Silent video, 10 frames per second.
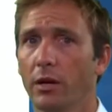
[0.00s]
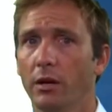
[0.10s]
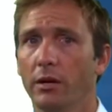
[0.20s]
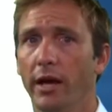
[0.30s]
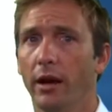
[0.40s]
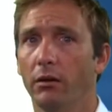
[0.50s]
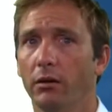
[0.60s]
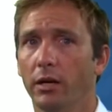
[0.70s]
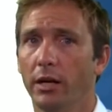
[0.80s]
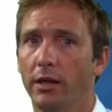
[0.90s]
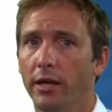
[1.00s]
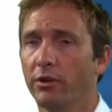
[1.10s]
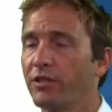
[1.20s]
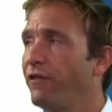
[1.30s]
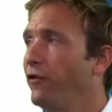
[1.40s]
Now, there
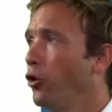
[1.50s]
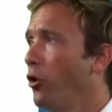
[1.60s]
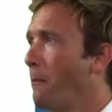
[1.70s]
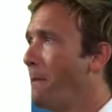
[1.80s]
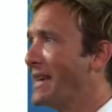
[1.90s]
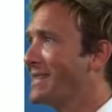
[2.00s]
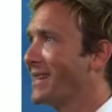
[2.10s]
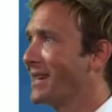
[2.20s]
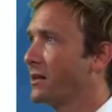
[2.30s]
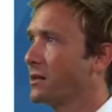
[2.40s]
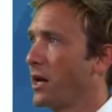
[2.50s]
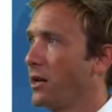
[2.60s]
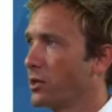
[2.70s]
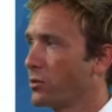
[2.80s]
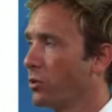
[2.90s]
is 4 basic
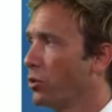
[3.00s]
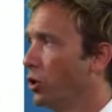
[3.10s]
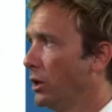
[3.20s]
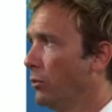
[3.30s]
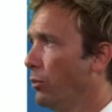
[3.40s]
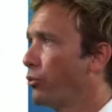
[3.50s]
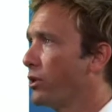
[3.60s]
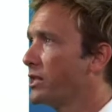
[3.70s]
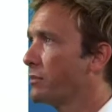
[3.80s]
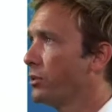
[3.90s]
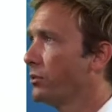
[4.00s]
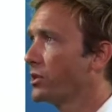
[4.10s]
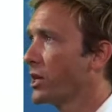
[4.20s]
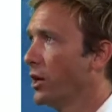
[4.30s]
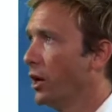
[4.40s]
tenets, we'll call them, or
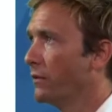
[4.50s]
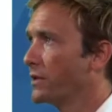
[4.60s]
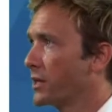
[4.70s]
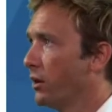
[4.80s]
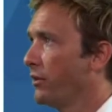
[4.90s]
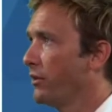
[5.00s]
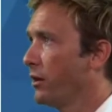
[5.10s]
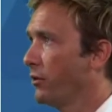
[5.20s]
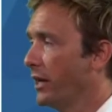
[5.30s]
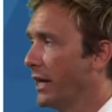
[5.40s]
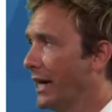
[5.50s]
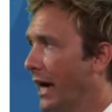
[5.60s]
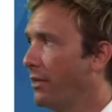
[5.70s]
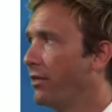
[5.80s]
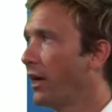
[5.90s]
principles of cell theory,
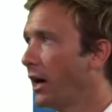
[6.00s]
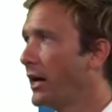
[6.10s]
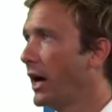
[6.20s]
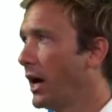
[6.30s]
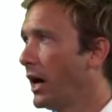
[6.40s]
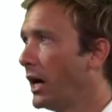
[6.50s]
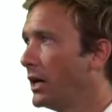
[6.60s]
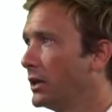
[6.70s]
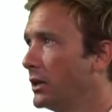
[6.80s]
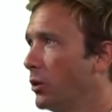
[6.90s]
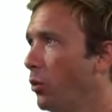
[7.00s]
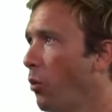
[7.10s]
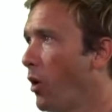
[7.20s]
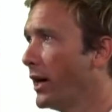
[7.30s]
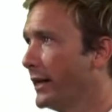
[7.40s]
and they are:
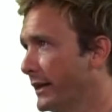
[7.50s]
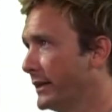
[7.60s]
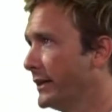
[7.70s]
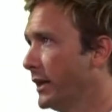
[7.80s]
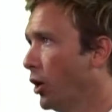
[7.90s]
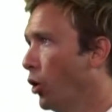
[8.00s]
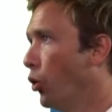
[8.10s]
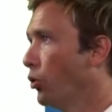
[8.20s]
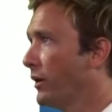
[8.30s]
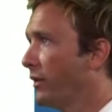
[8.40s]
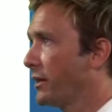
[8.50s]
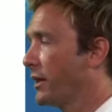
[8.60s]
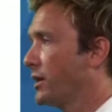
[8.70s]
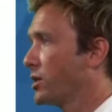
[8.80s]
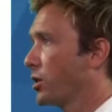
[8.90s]
1, all living
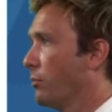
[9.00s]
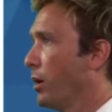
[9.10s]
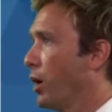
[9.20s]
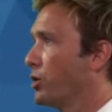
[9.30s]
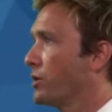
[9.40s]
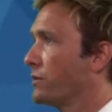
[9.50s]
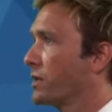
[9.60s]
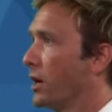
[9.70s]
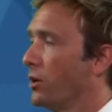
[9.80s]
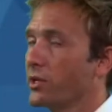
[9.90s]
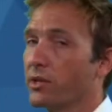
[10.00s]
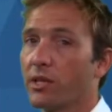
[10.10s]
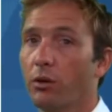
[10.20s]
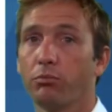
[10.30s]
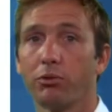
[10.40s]
things are composed of cells and
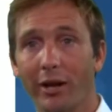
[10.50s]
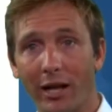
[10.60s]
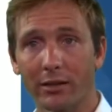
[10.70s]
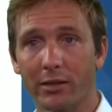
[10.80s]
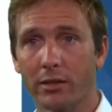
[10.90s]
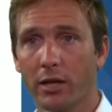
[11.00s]
cell products.